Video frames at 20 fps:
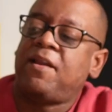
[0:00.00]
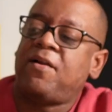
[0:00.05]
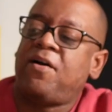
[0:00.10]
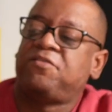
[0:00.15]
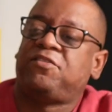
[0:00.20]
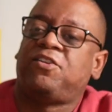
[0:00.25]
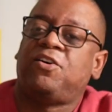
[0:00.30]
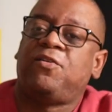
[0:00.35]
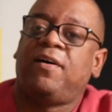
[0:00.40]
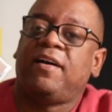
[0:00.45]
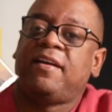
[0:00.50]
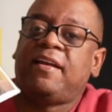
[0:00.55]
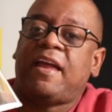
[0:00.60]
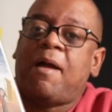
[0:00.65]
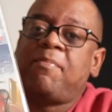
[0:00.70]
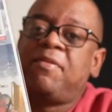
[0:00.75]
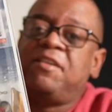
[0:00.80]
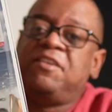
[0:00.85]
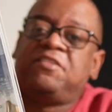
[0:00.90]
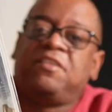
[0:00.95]
And also a
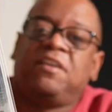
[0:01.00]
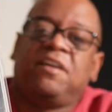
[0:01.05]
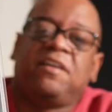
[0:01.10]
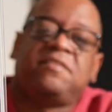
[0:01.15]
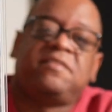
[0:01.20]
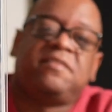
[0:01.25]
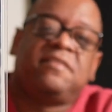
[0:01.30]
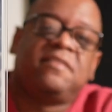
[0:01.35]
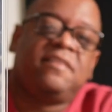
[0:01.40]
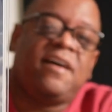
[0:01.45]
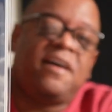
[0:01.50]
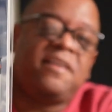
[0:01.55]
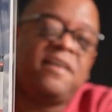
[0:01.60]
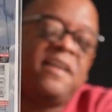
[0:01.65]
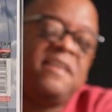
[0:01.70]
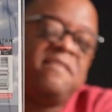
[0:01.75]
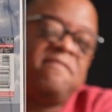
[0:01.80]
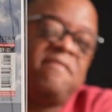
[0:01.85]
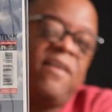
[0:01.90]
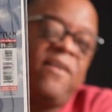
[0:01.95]
Captain Chuck's Gun
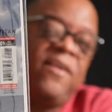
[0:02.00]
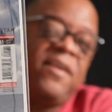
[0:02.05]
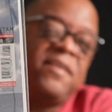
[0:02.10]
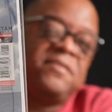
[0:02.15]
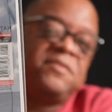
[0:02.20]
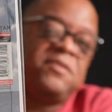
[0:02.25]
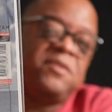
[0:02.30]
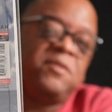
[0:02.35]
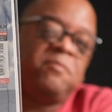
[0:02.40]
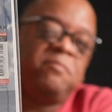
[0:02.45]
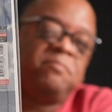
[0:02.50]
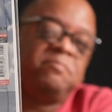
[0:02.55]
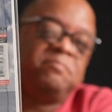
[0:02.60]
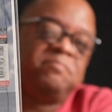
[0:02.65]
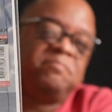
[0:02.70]
Honey variant too.